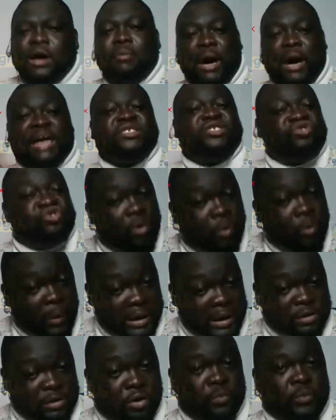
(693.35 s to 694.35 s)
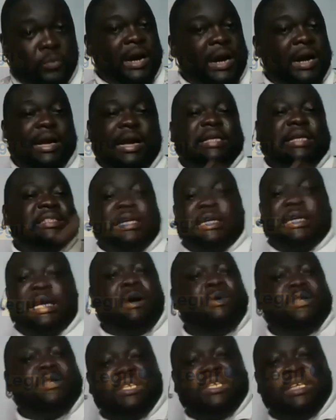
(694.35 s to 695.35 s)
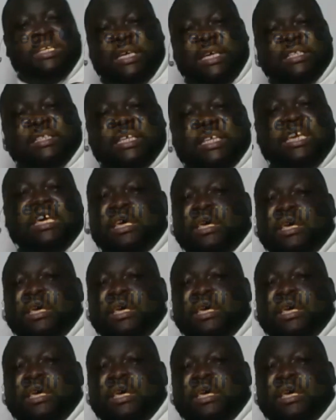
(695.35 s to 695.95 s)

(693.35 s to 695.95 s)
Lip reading: But as the show went on, we realized that wasn't the case.